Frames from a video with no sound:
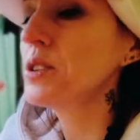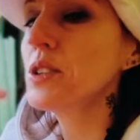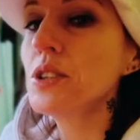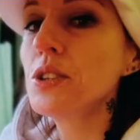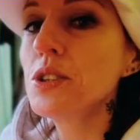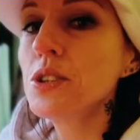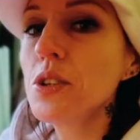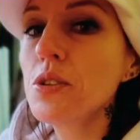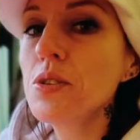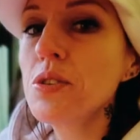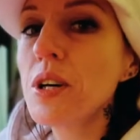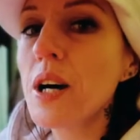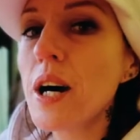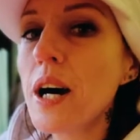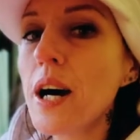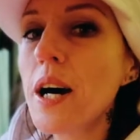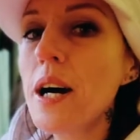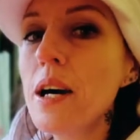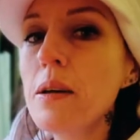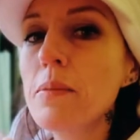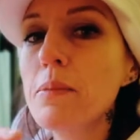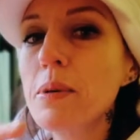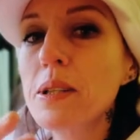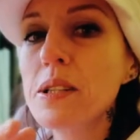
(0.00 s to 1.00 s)
it's not
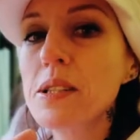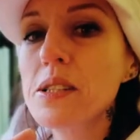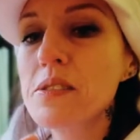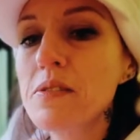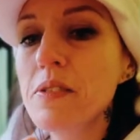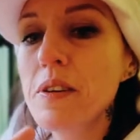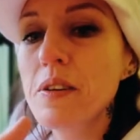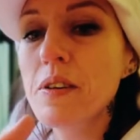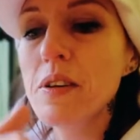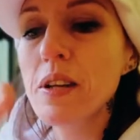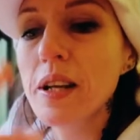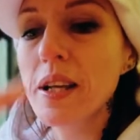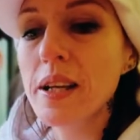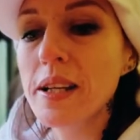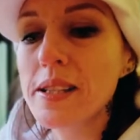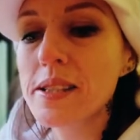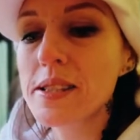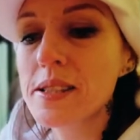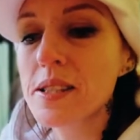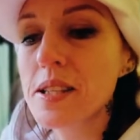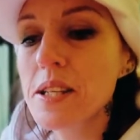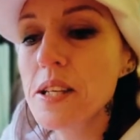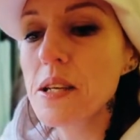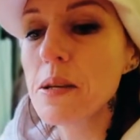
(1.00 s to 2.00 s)
high, but it's very like
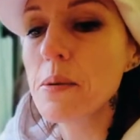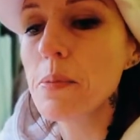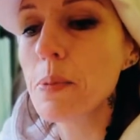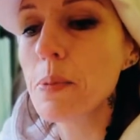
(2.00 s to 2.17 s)
steep.